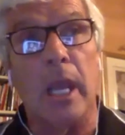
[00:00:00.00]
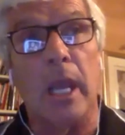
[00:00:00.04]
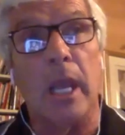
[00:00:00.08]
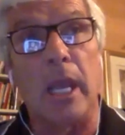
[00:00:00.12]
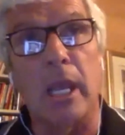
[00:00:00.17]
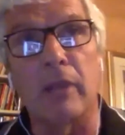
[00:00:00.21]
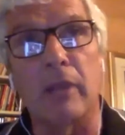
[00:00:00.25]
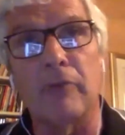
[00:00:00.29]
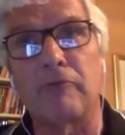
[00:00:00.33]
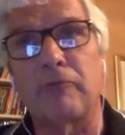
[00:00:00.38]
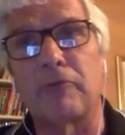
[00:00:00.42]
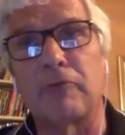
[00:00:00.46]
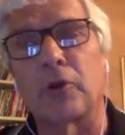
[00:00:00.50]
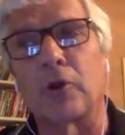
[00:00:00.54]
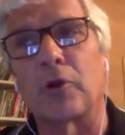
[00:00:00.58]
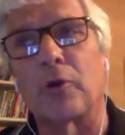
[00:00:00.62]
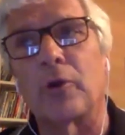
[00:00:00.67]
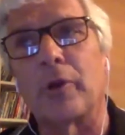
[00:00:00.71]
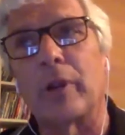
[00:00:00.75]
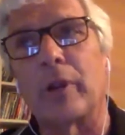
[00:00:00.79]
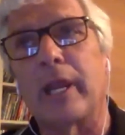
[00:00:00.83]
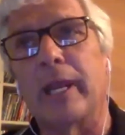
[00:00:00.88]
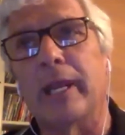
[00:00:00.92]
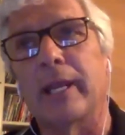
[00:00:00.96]
If
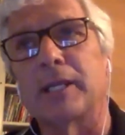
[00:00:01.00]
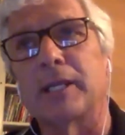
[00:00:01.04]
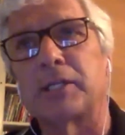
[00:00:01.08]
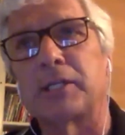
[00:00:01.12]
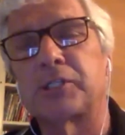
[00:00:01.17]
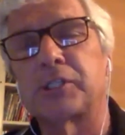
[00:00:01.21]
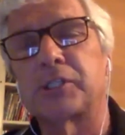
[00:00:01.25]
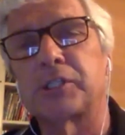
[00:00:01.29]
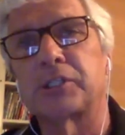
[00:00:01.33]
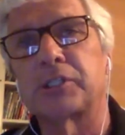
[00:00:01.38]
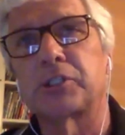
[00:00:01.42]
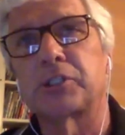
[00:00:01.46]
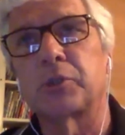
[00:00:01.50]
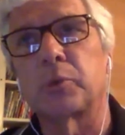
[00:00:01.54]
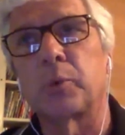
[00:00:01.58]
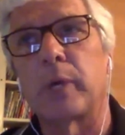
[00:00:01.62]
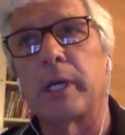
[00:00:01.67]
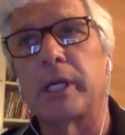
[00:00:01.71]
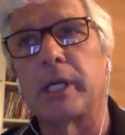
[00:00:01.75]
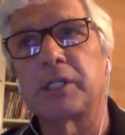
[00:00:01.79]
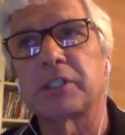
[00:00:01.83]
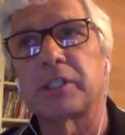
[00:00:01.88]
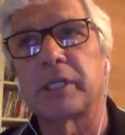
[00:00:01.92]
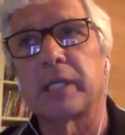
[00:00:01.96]
you're in a
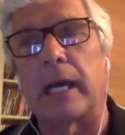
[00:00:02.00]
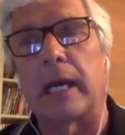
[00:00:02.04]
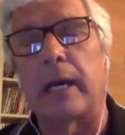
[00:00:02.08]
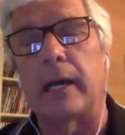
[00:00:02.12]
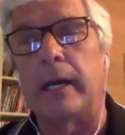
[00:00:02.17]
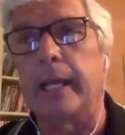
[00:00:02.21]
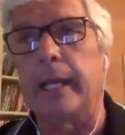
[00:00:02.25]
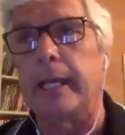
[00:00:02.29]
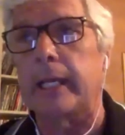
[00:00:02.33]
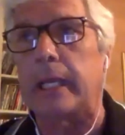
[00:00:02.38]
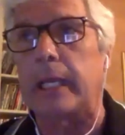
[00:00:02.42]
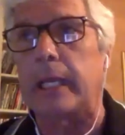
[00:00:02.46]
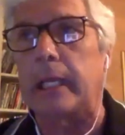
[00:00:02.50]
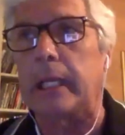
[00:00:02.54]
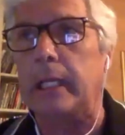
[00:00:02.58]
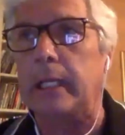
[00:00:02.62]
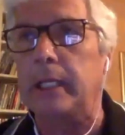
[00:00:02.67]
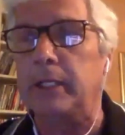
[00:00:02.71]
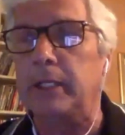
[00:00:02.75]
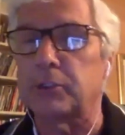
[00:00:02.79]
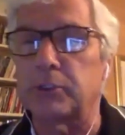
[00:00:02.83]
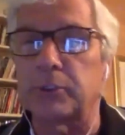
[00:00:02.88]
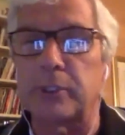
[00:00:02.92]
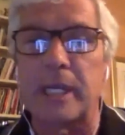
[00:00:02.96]
situation,
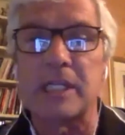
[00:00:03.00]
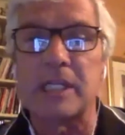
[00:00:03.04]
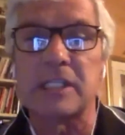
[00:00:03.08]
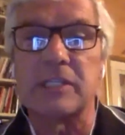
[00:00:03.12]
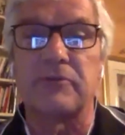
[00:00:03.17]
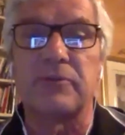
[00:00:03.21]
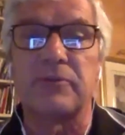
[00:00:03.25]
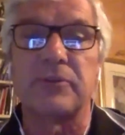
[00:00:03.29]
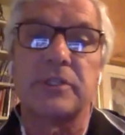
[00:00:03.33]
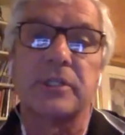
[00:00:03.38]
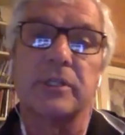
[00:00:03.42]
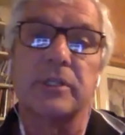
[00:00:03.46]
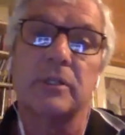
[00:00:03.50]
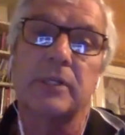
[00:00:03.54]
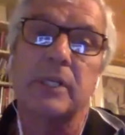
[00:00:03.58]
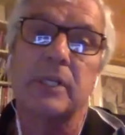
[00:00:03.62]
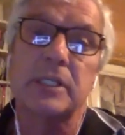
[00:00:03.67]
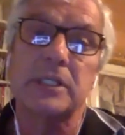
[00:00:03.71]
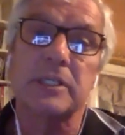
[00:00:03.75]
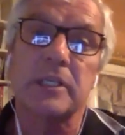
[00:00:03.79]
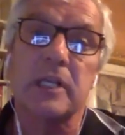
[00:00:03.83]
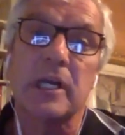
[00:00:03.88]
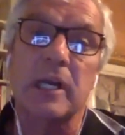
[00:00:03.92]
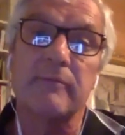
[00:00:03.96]
i.e. transit
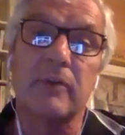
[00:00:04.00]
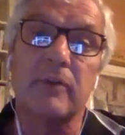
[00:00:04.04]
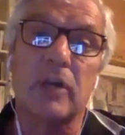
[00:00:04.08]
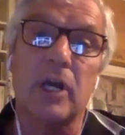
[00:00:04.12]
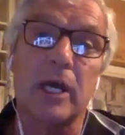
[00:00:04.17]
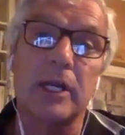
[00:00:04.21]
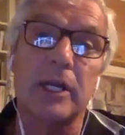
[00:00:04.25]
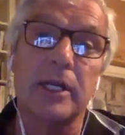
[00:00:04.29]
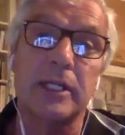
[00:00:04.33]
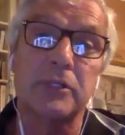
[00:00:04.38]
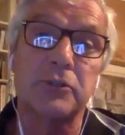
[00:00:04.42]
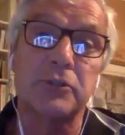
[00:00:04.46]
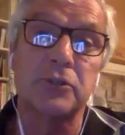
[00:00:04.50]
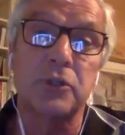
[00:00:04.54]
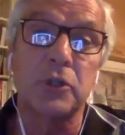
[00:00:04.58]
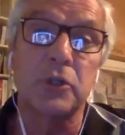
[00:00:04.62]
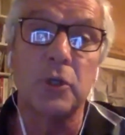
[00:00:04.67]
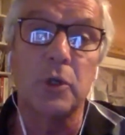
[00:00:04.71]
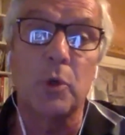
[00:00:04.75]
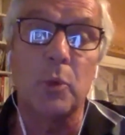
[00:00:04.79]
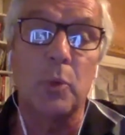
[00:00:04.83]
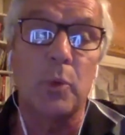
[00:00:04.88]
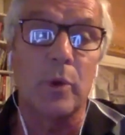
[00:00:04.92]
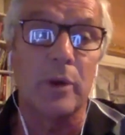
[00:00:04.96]
facilities that I've gone
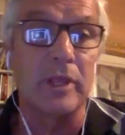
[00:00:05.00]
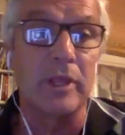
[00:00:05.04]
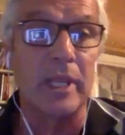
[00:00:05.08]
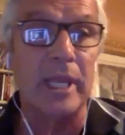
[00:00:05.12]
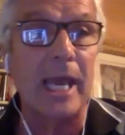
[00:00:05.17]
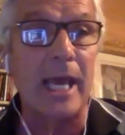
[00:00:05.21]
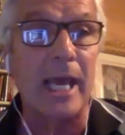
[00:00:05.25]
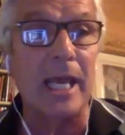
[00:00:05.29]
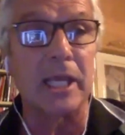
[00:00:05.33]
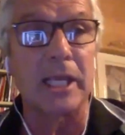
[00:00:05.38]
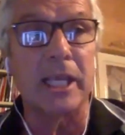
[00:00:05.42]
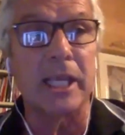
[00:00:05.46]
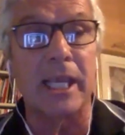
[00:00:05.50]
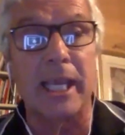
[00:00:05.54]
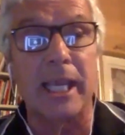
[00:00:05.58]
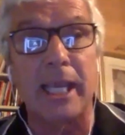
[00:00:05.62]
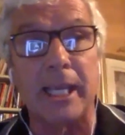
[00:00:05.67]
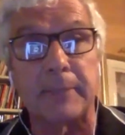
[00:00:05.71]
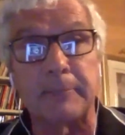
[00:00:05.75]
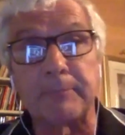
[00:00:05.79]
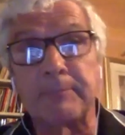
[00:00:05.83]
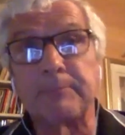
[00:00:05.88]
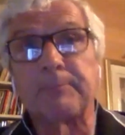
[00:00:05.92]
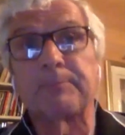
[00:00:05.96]
into where they
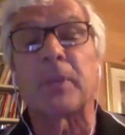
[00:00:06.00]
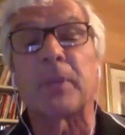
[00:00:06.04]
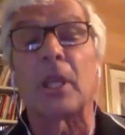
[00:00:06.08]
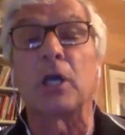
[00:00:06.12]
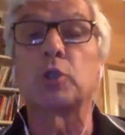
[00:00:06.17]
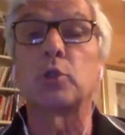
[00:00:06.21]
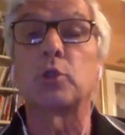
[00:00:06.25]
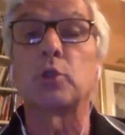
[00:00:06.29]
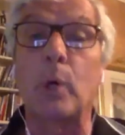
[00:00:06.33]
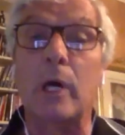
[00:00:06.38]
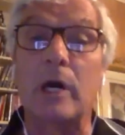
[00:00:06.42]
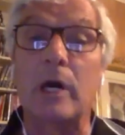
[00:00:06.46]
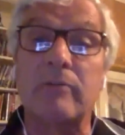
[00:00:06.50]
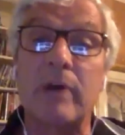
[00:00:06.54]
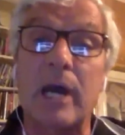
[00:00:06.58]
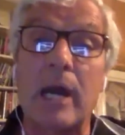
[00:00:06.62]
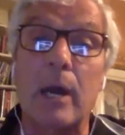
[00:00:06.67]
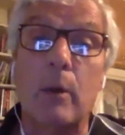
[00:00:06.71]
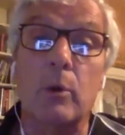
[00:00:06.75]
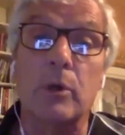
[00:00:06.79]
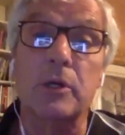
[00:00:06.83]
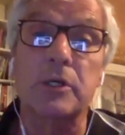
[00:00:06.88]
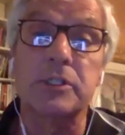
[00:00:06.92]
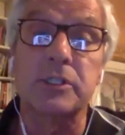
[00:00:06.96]
allocate 12
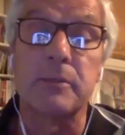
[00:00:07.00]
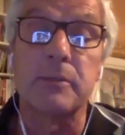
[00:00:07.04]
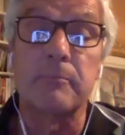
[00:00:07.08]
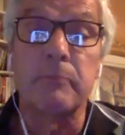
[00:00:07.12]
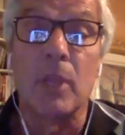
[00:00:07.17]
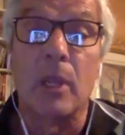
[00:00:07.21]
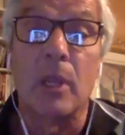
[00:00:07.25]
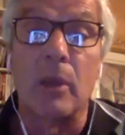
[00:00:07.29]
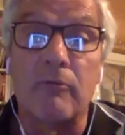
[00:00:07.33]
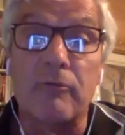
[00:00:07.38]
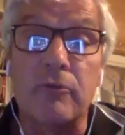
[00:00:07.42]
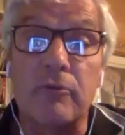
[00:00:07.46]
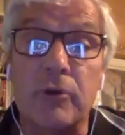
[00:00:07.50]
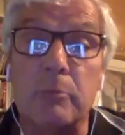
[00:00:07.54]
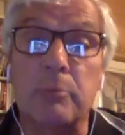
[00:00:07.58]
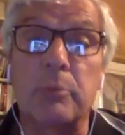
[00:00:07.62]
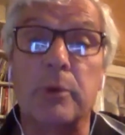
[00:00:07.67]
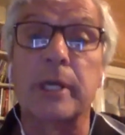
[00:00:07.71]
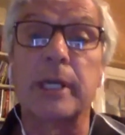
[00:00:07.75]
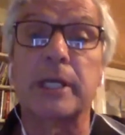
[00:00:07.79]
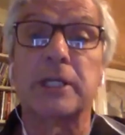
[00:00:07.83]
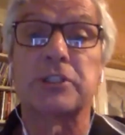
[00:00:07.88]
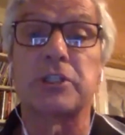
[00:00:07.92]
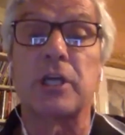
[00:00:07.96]
hours for a
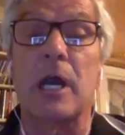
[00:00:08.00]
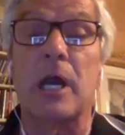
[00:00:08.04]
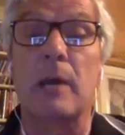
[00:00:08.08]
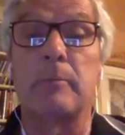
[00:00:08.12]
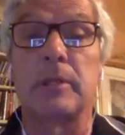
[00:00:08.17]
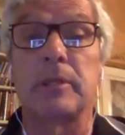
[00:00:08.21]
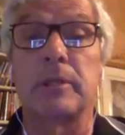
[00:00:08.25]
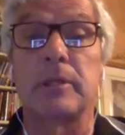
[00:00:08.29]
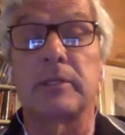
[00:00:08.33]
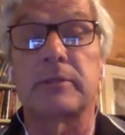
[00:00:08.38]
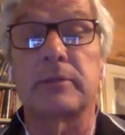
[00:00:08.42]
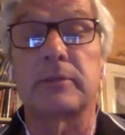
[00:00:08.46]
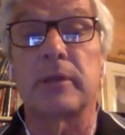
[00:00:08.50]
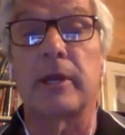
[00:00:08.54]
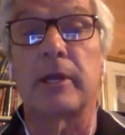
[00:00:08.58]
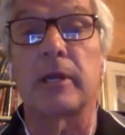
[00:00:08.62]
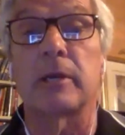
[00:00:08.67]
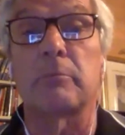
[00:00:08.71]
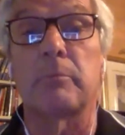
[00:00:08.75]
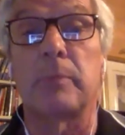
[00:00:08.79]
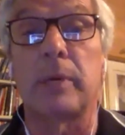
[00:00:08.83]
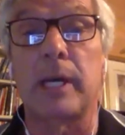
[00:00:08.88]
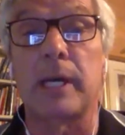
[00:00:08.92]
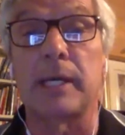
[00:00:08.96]
brake job in the entire
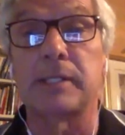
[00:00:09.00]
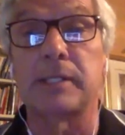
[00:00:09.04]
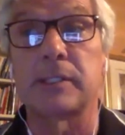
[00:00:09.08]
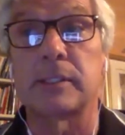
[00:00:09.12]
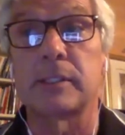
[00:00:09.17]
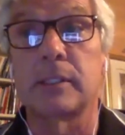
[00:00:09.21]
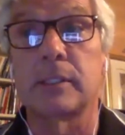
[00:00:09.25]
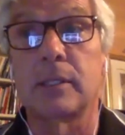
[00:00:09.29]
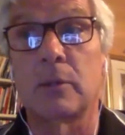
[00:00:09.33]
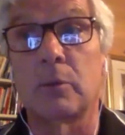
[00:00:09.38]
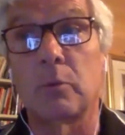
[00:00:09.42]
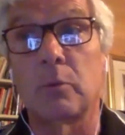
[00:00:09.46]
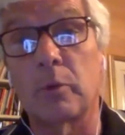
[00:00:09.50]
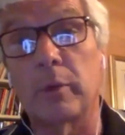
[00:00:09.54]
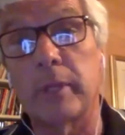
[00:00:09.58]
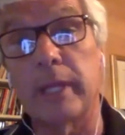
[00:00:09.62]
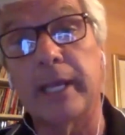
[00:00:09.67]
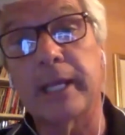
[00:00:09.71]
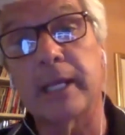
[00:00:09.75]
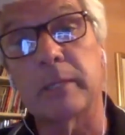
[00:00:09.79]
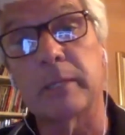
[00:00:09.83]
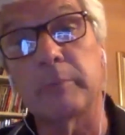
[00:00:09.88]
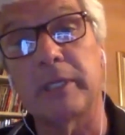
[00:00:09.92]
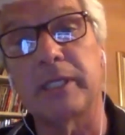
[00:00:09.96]
bus, well,
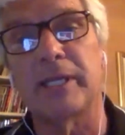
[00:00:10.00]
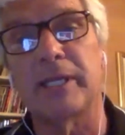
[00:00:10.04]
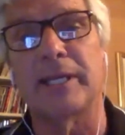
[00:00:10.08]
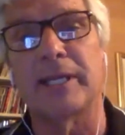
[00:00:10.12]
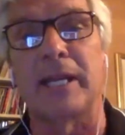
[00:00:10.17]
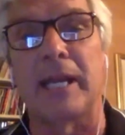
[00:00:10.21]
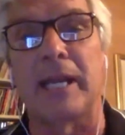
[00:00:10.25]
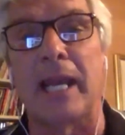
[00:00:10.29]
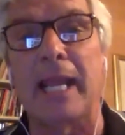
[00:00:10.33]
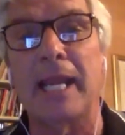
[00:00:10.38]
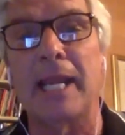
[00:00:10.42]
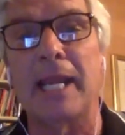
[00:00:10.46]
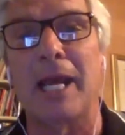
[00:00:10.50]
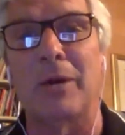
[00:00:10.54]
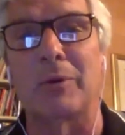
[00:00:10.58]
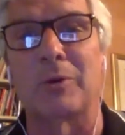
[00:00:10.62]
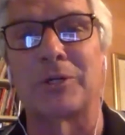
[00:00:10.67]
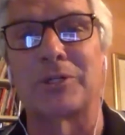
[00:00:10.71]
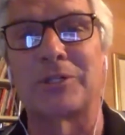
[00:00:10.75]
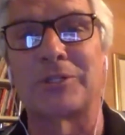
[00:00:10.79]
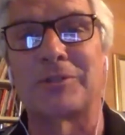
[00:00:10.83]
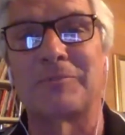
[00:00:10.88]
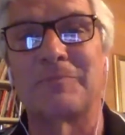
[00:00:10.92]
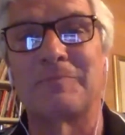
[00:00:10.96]
that can be done in 8
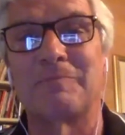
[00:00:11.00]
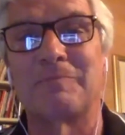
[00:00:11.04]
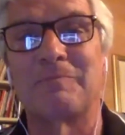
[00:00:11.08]
hours.